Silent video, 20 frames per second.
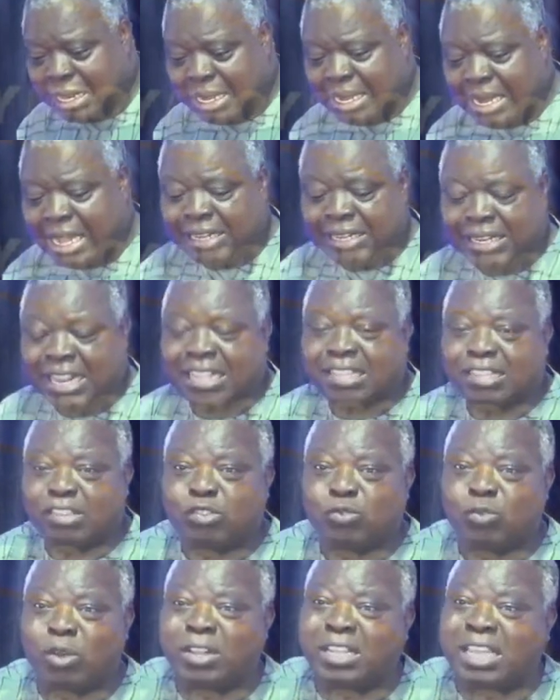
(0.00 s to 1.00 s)
that that
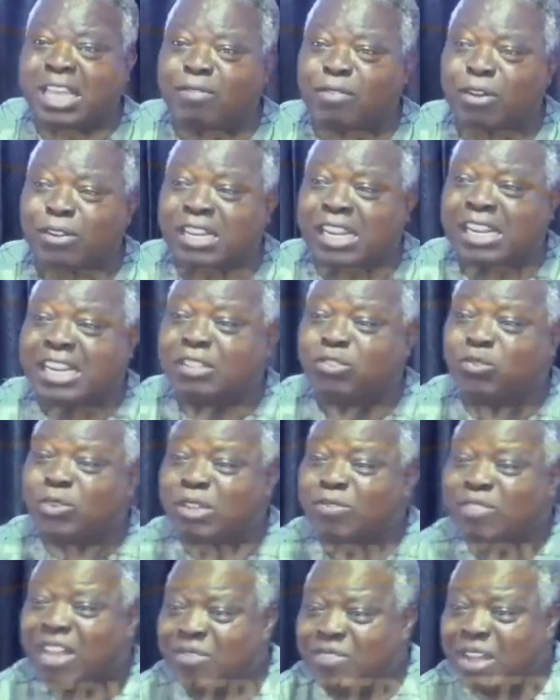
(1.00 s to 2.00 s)
is what gave us the
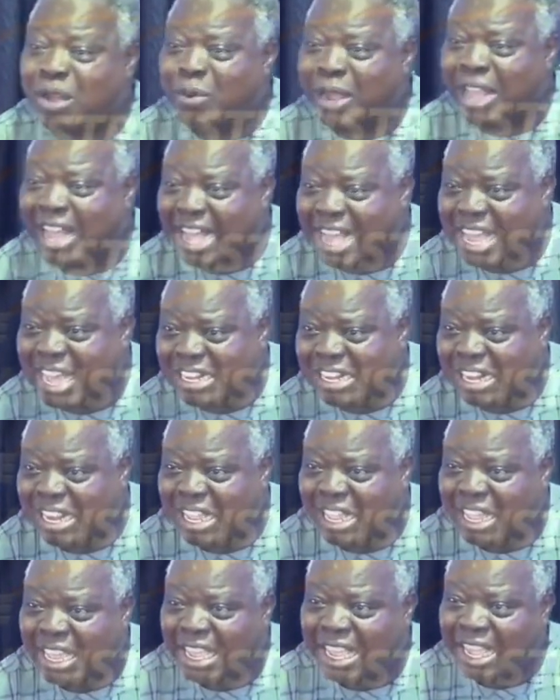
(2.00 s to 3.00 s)
little revival we had
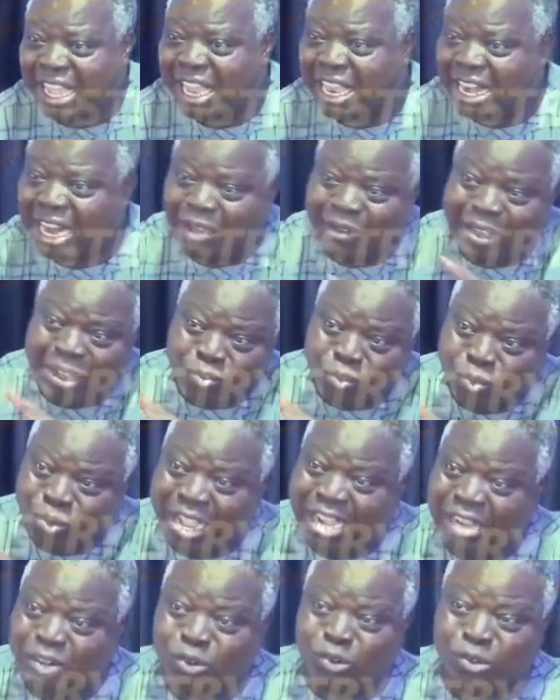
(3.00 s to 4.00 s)
in our
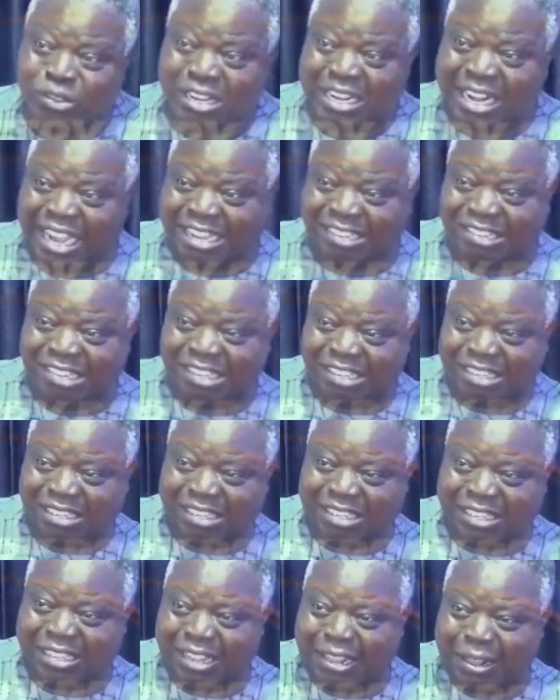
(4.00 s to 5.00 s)
Kure in those
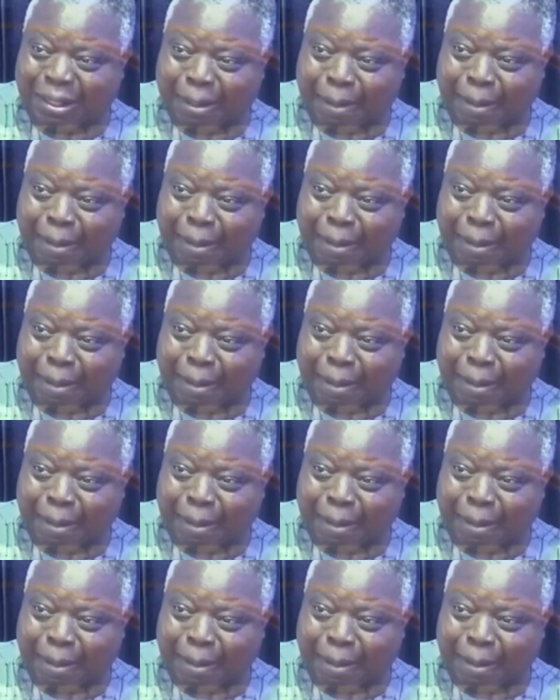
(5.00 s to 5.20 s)
nineties.